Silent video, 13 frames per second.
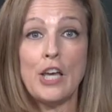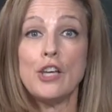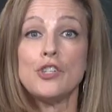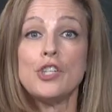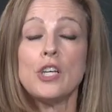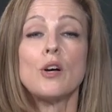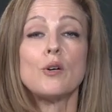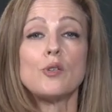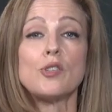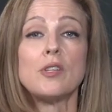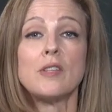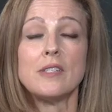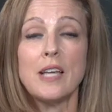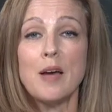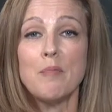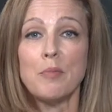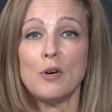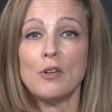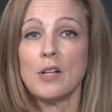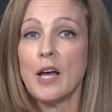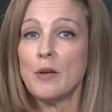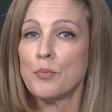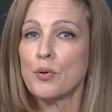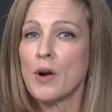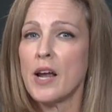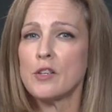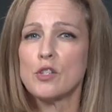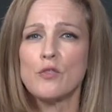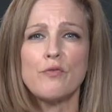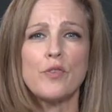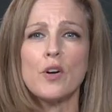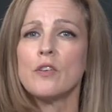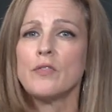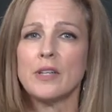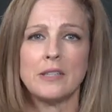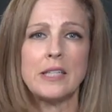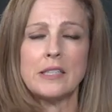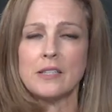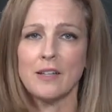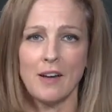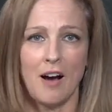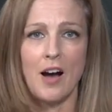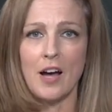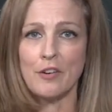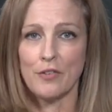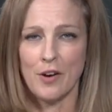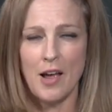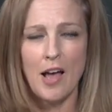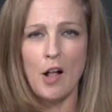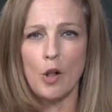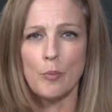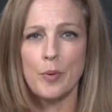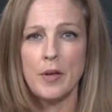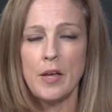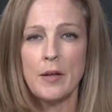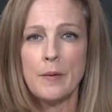She goes to the temple and prays fervently to God for help,